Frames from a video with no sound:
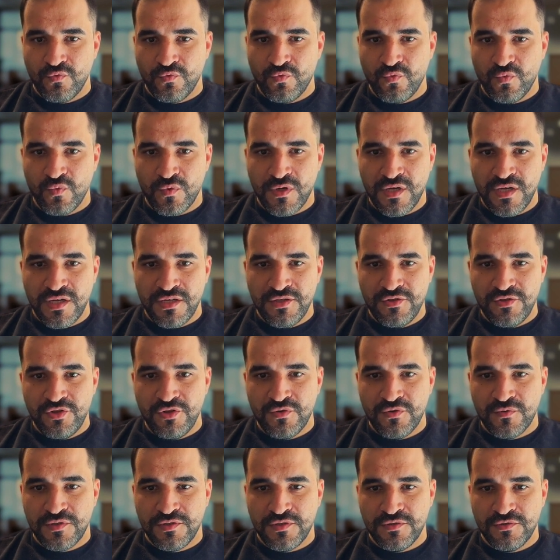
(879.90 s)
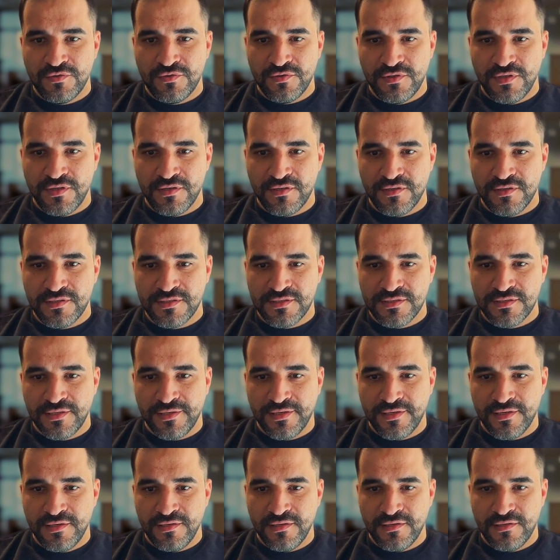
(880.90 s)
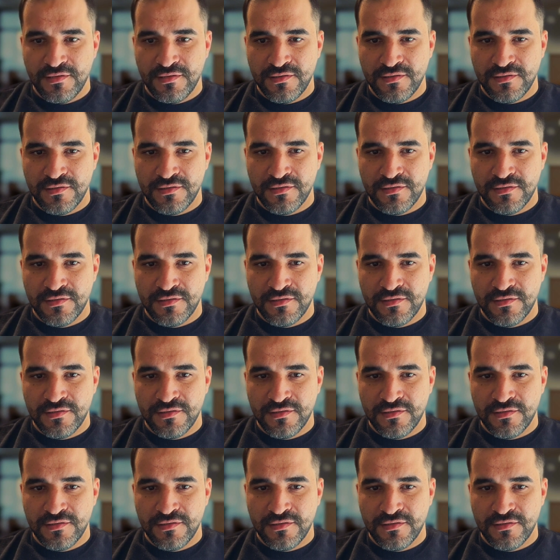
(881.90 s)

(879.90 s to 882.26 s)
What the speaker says: why do you want to learn this skill?